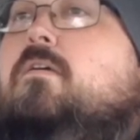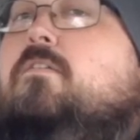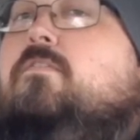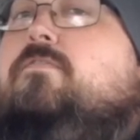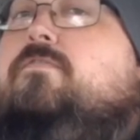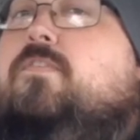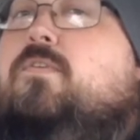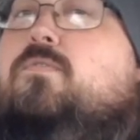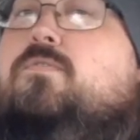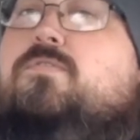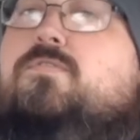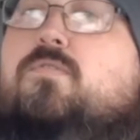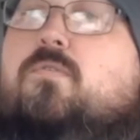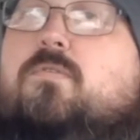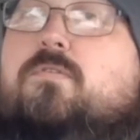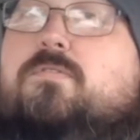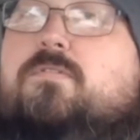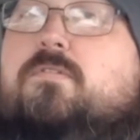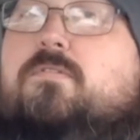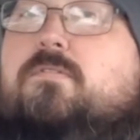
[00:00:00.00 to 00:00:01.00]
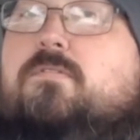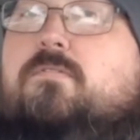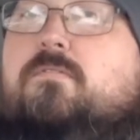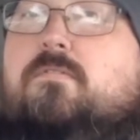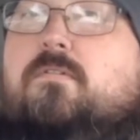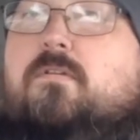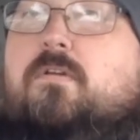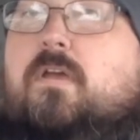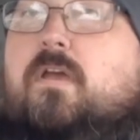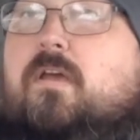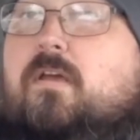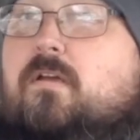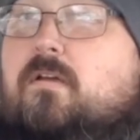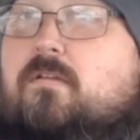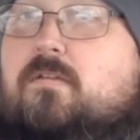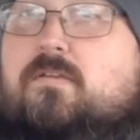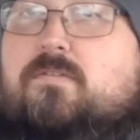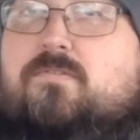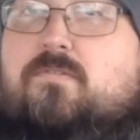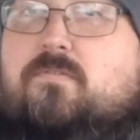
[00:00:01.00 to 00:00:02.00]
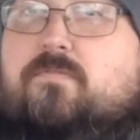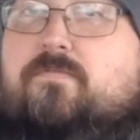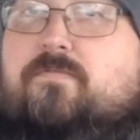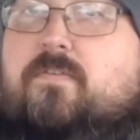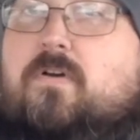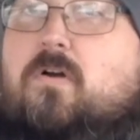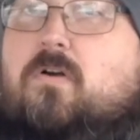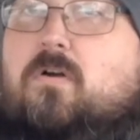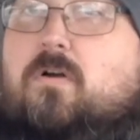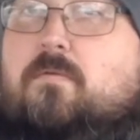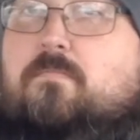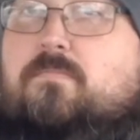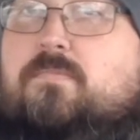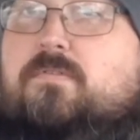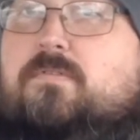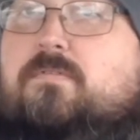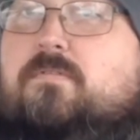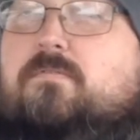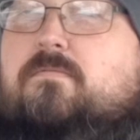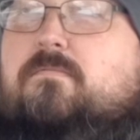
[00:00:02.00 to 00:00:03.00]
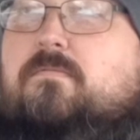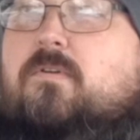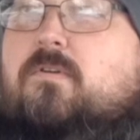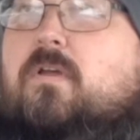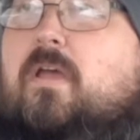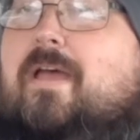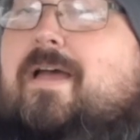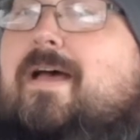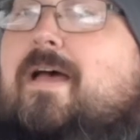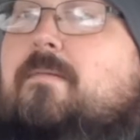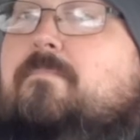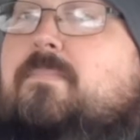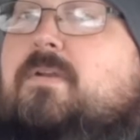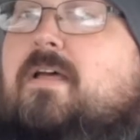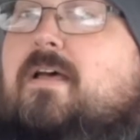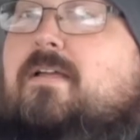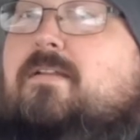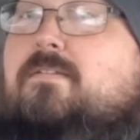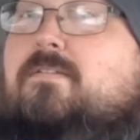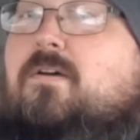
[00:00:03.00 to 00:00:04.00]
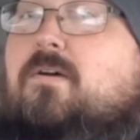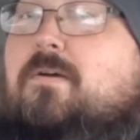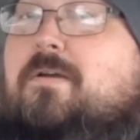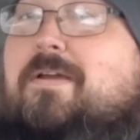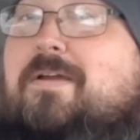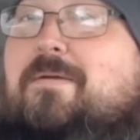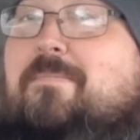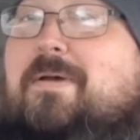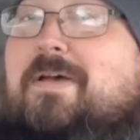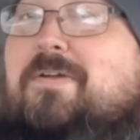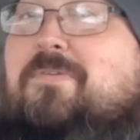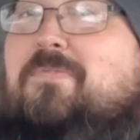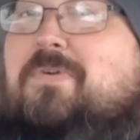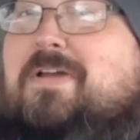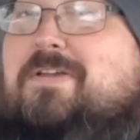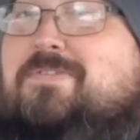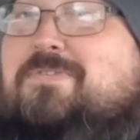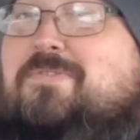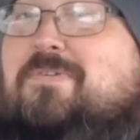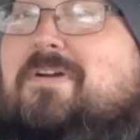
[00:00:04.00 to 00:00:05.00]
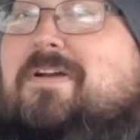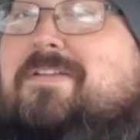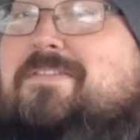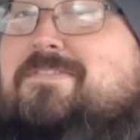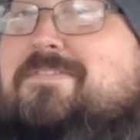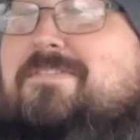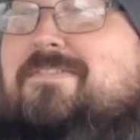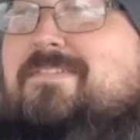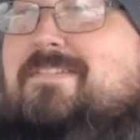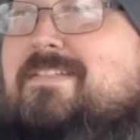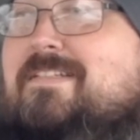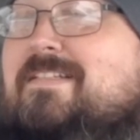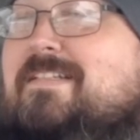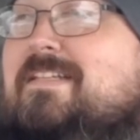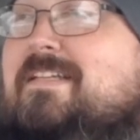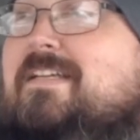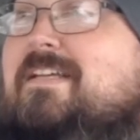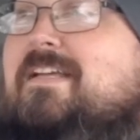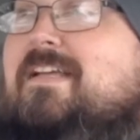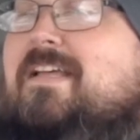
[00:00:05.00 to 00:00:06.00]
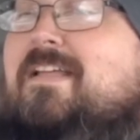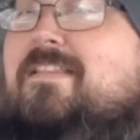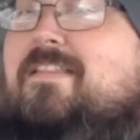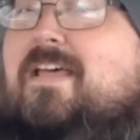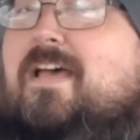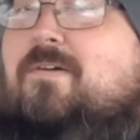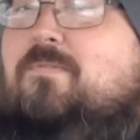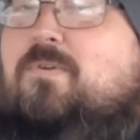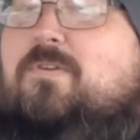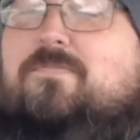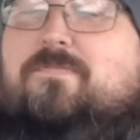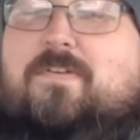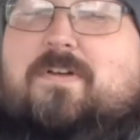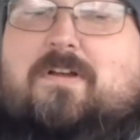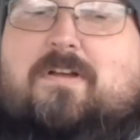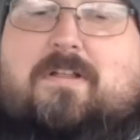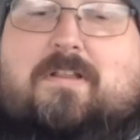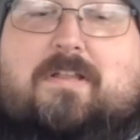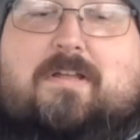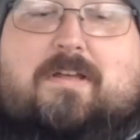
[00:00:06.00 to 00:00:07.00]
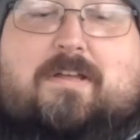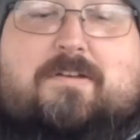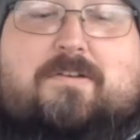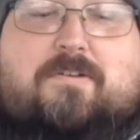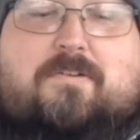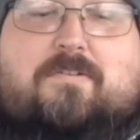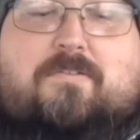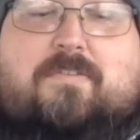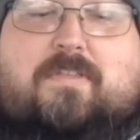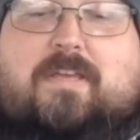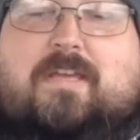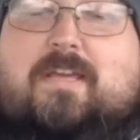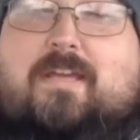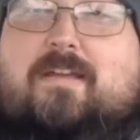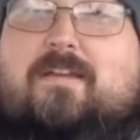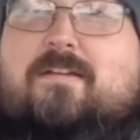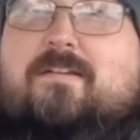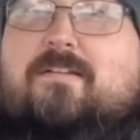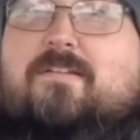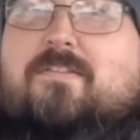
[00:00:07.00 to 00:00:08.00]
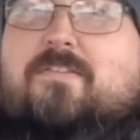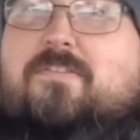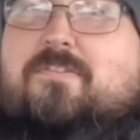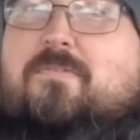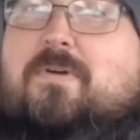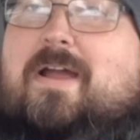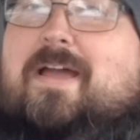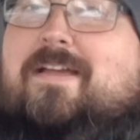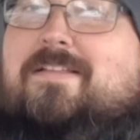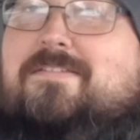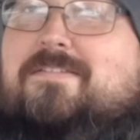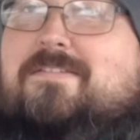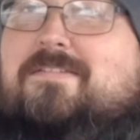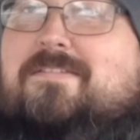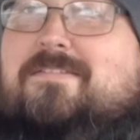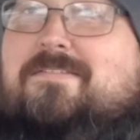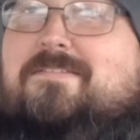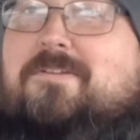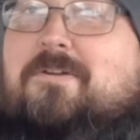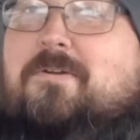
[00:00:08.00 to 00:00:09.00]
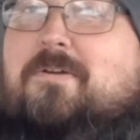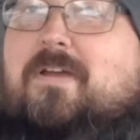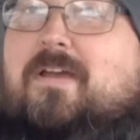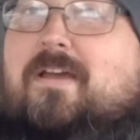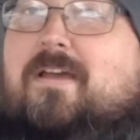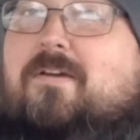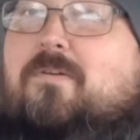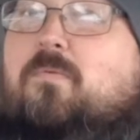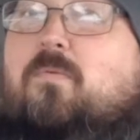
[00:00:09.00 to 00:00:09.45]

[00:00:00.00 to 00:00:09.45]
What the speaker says: Food sources, okay? Is there farms? Okay, I'm not talking about restaurants. That would fall under the threats, okay?